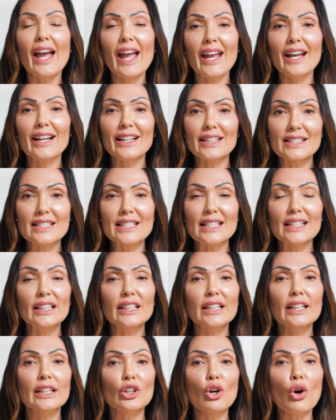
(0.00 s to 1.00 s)
And
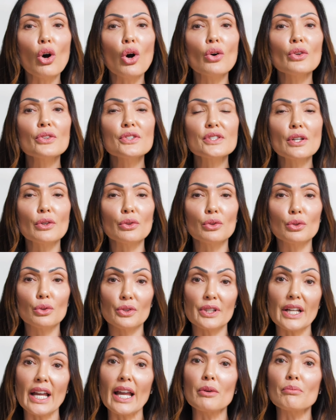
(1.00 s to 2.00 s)
it can also
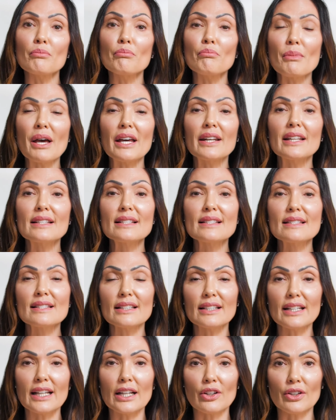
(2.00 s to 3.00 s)
create many
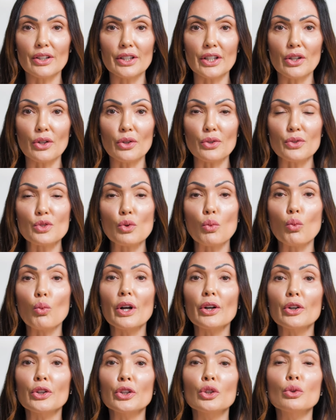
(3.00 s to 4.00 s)
scenarios
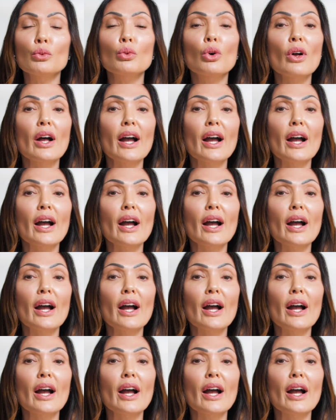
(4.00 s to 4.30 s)
where you will